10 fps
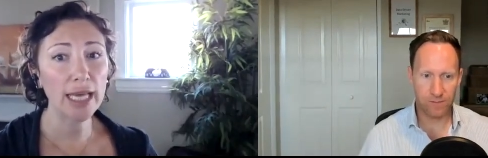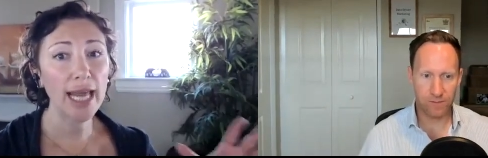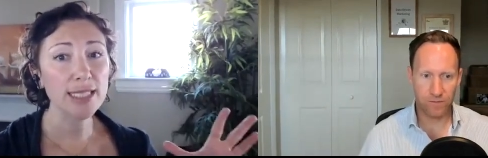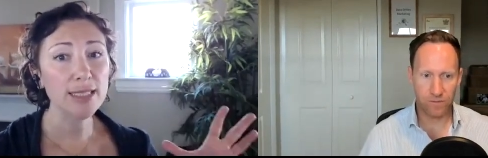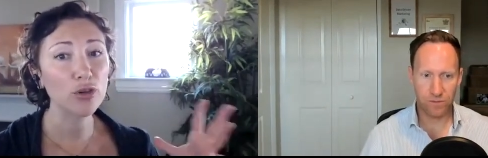Speaker 1: and
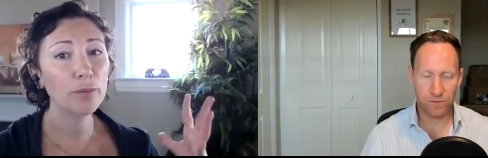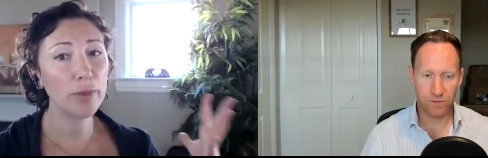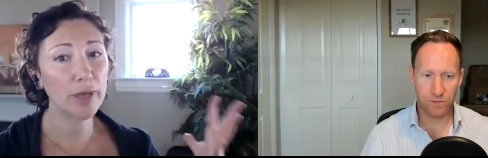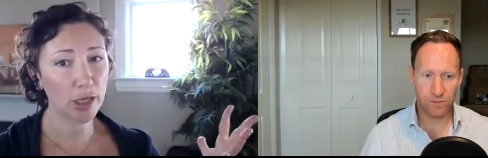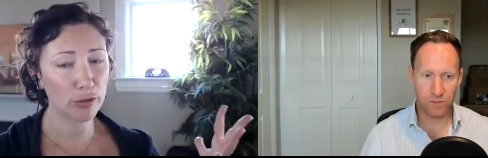that's for
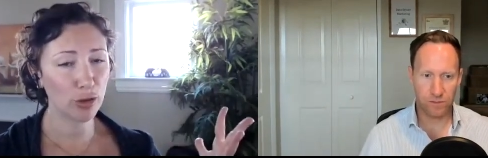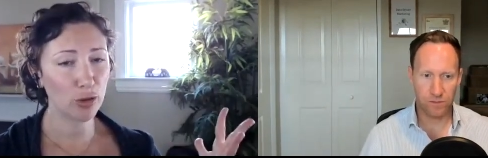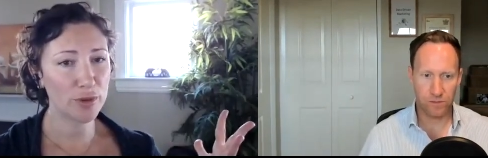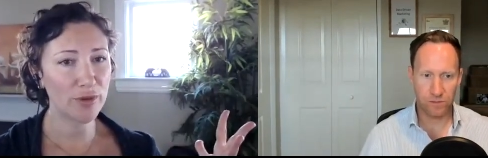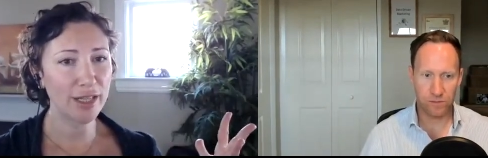big
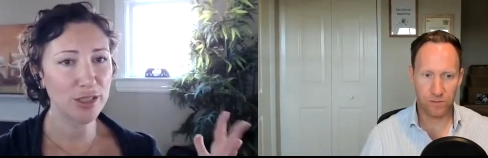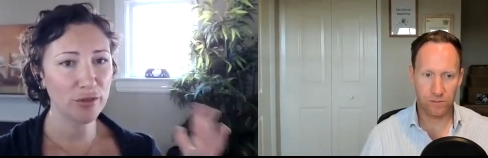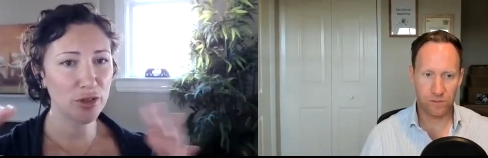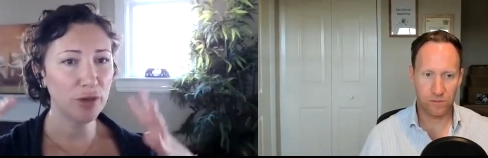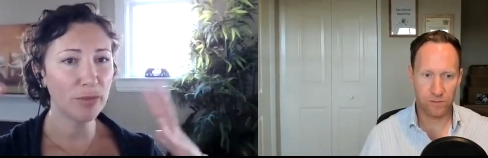groups, right? So if
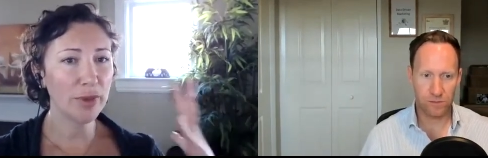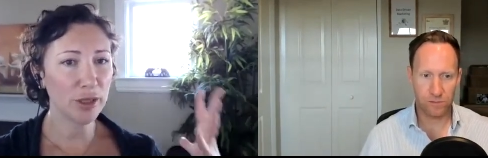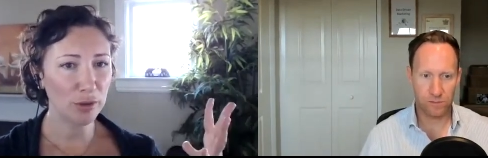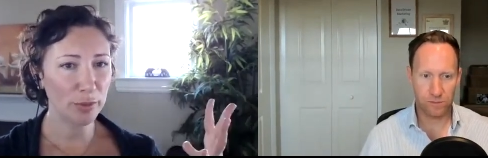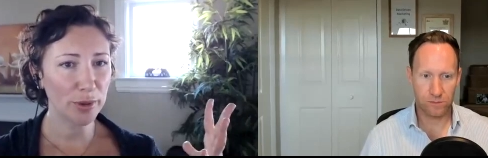you're in a big
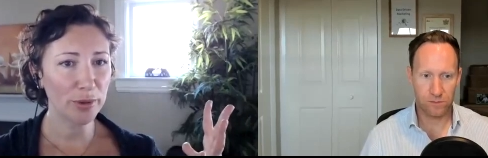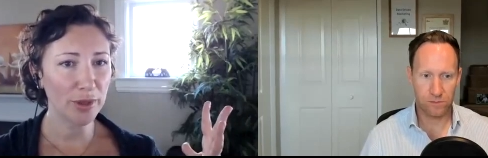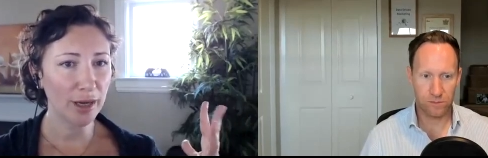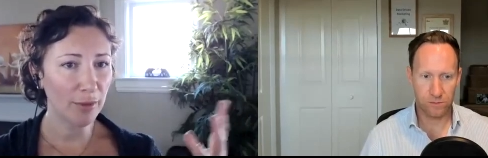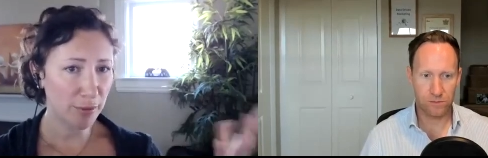group
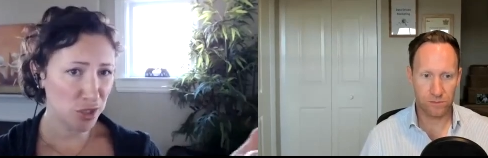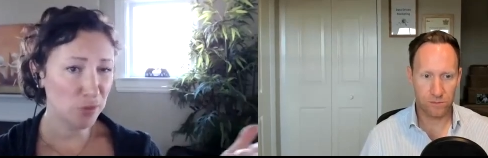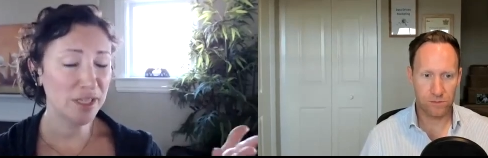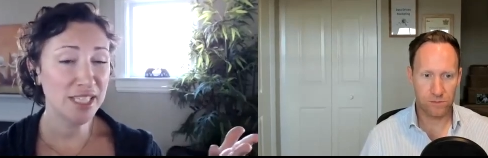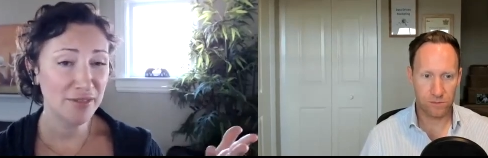program, I'm
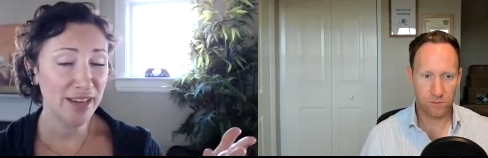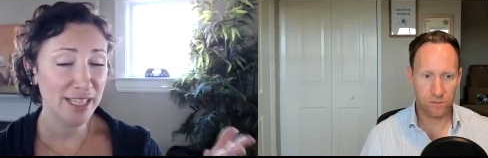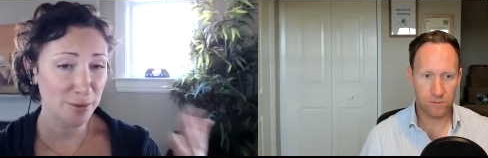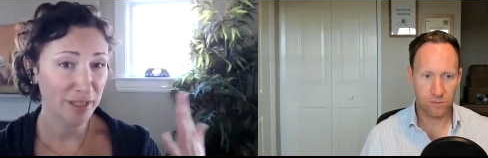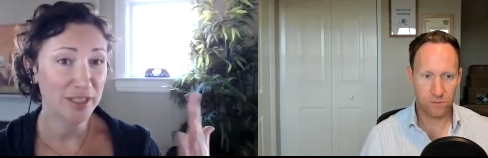assuming Dave
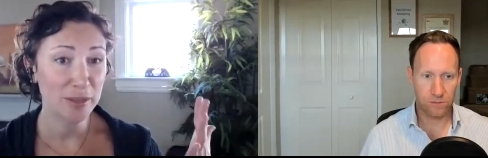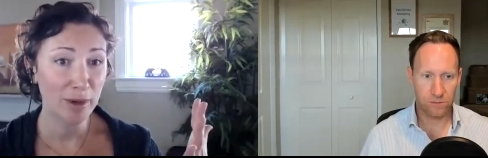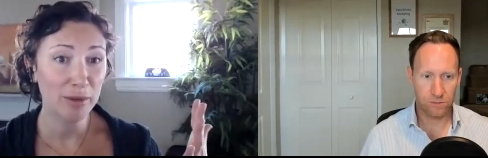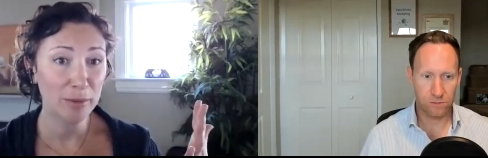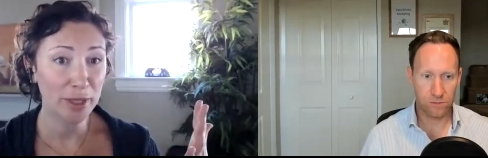Asprey's is
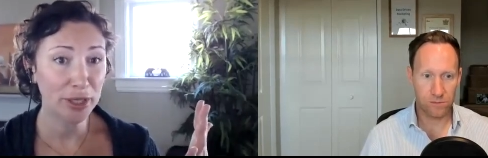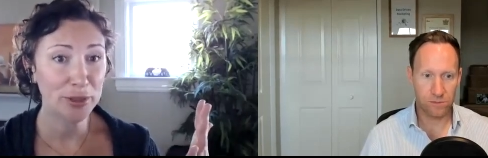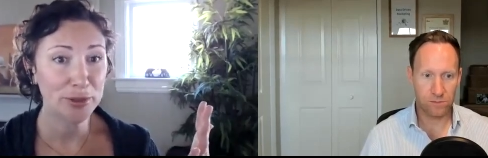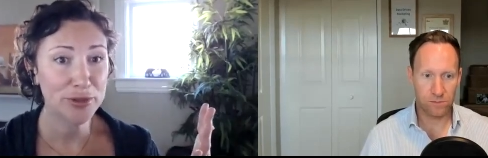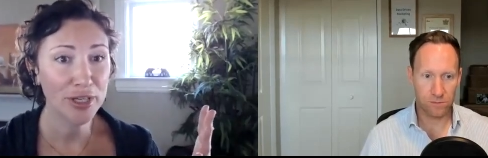probably pretty
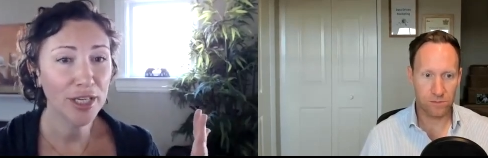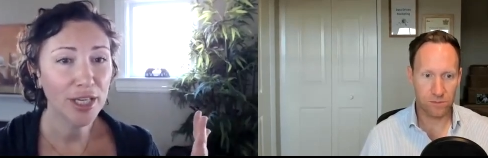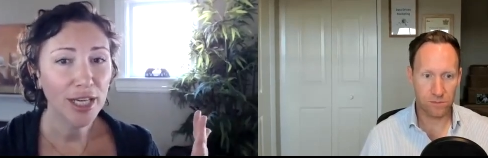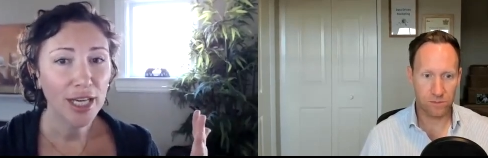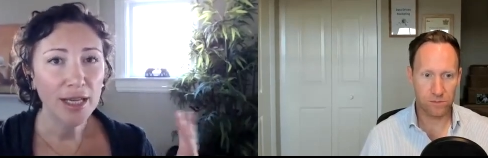huge.
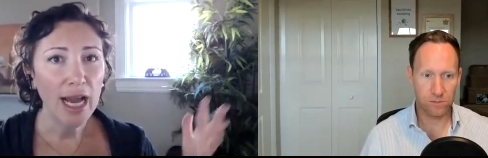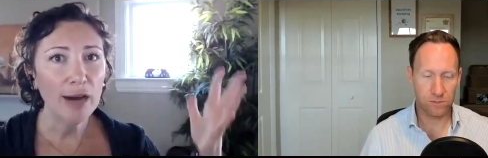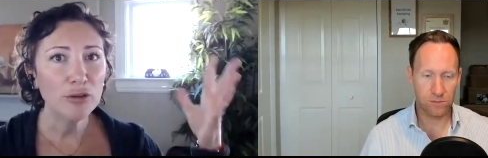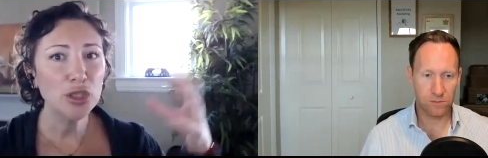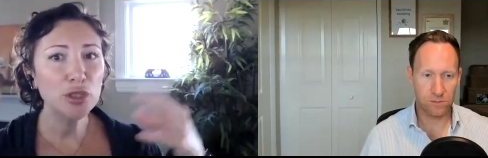Mm-hmm. How
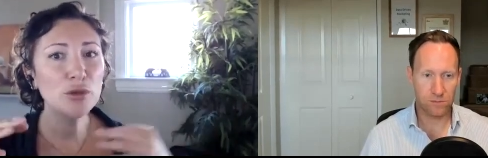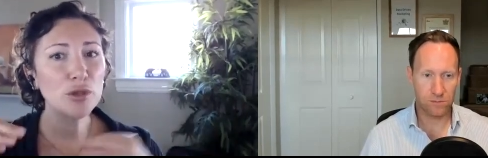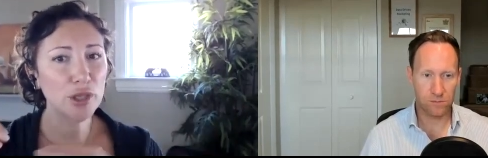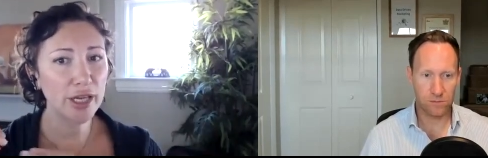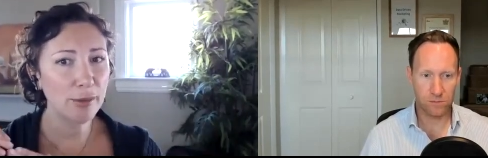do you
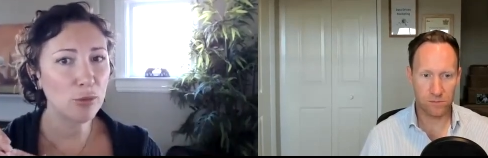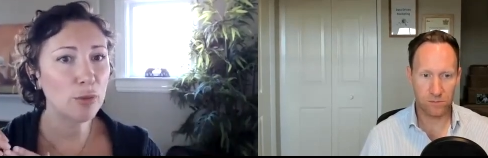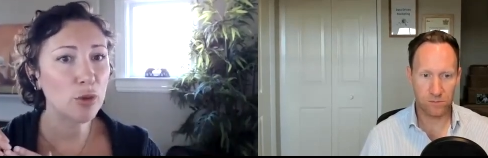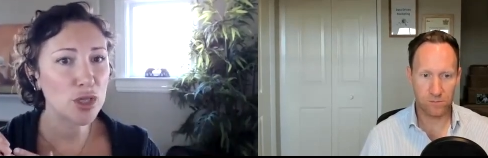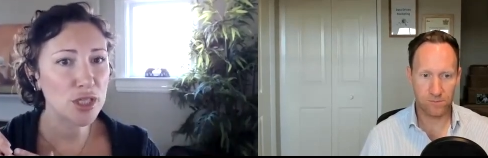create a more
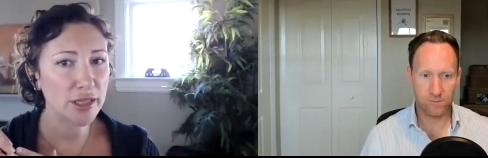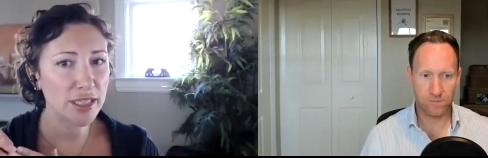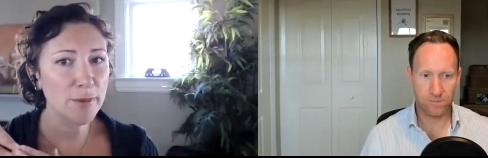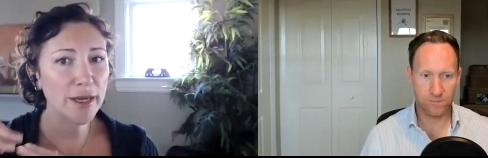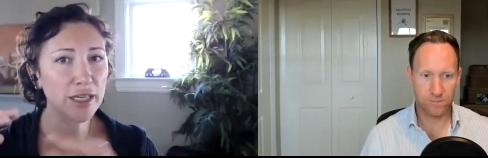personal
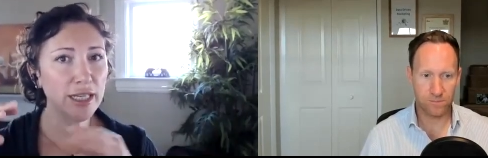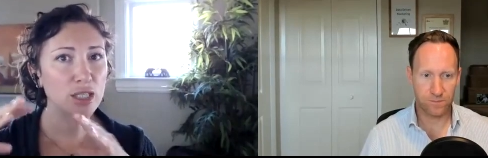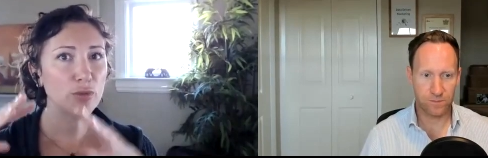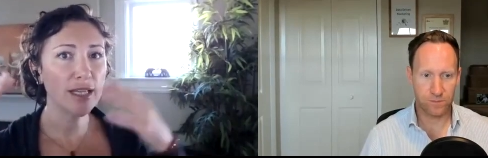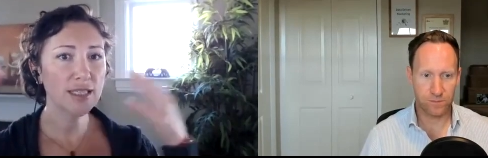experience
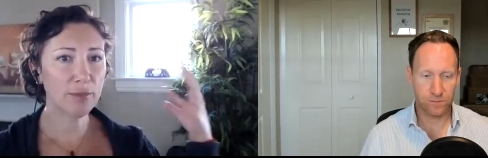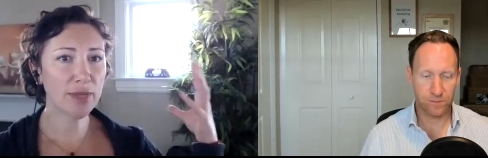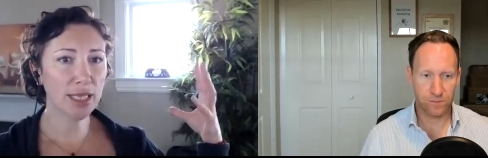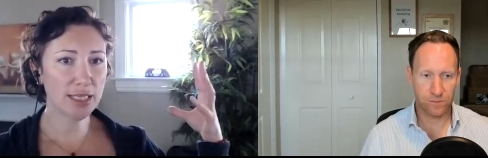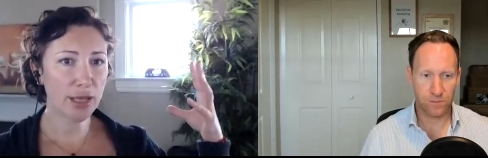within something
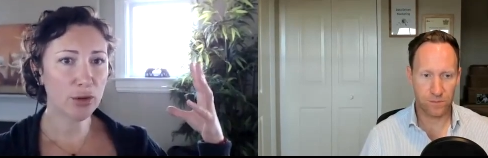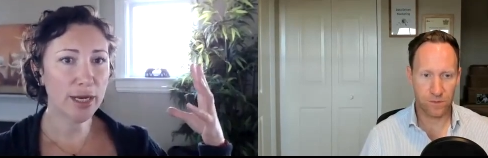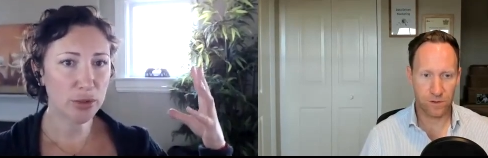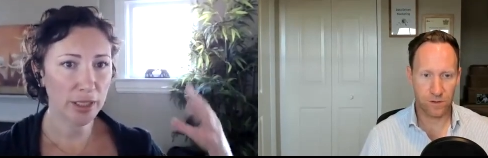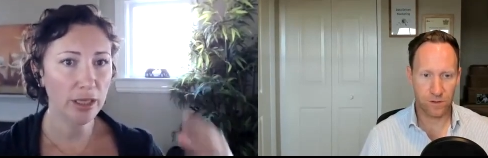that's
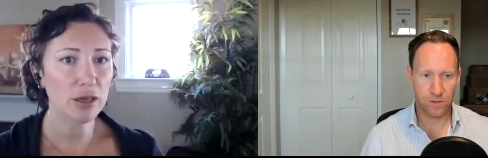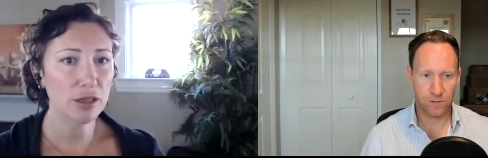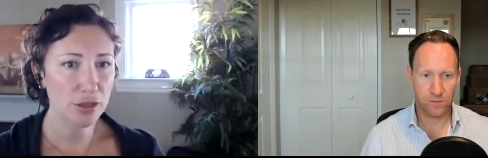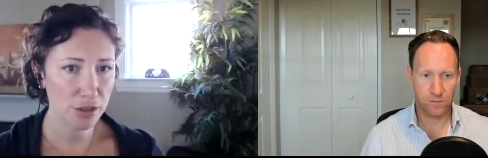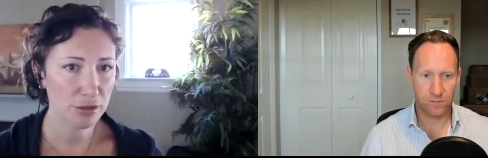otherwise really
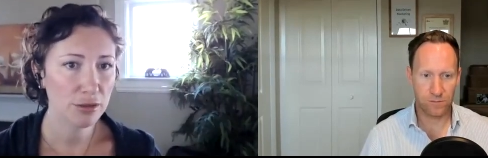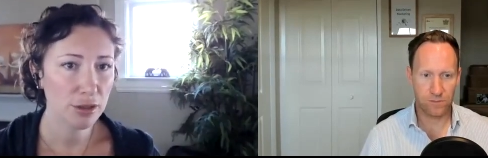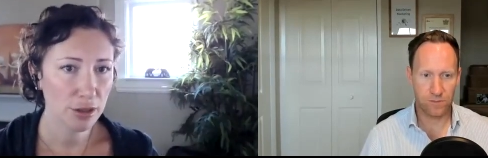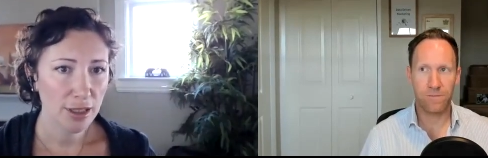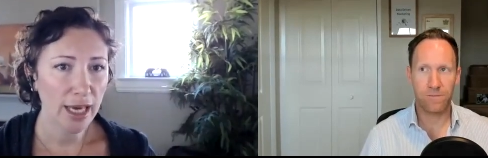large?
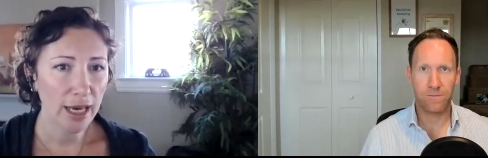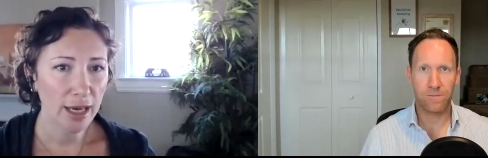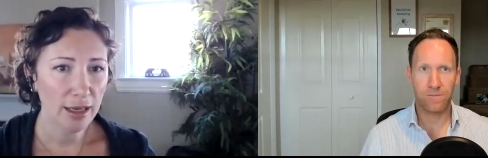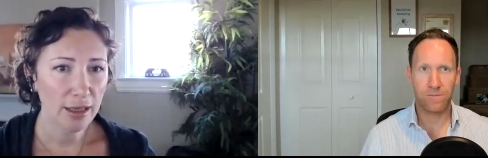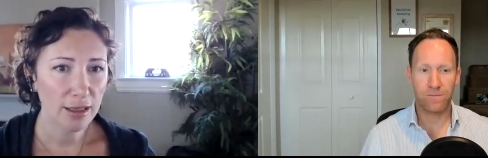
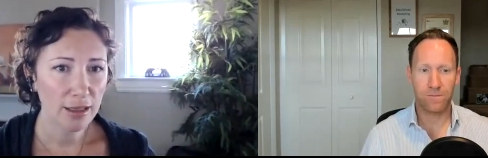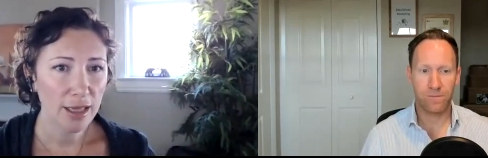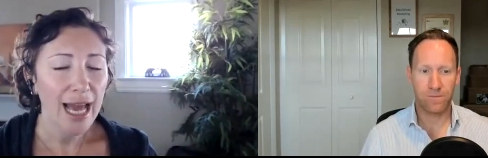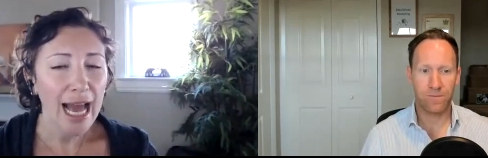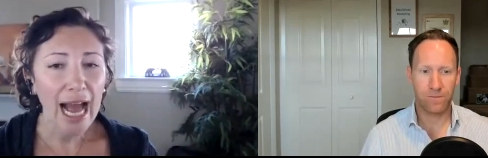Yeah,
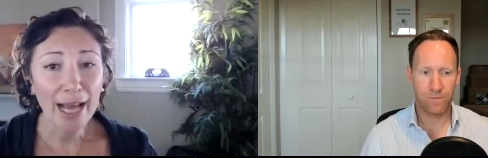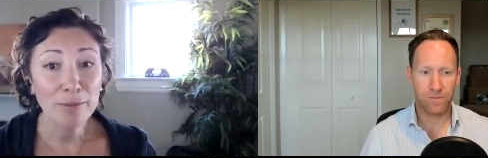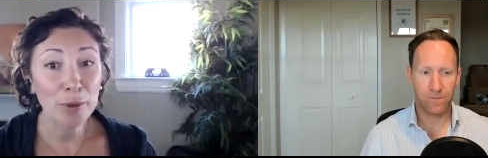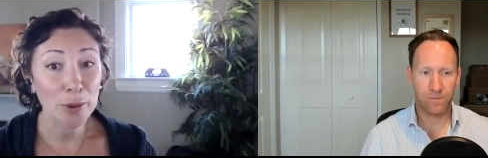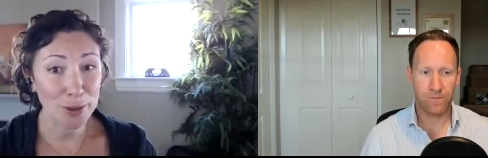I
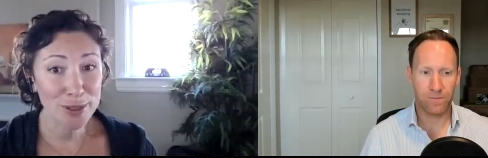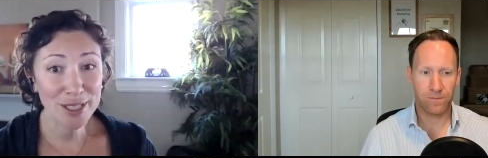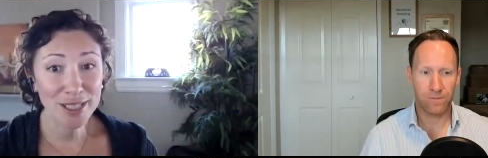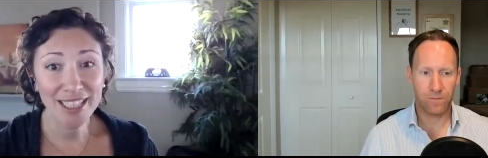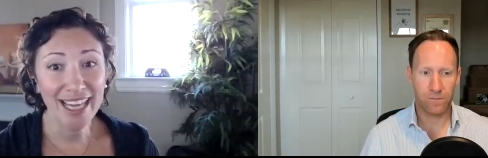
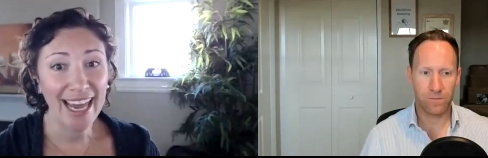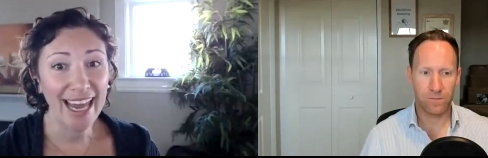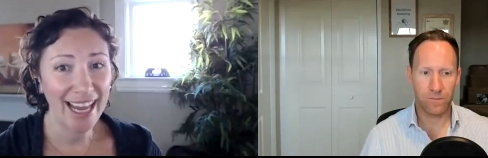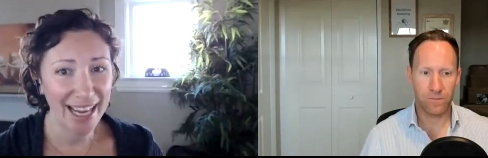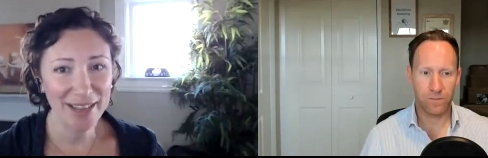personally
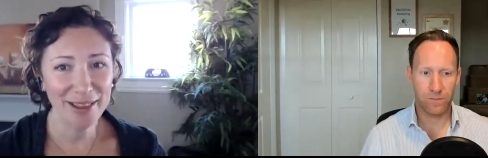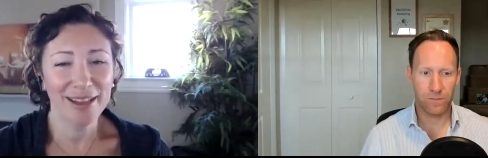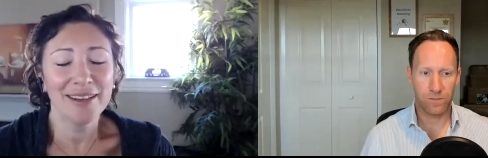hate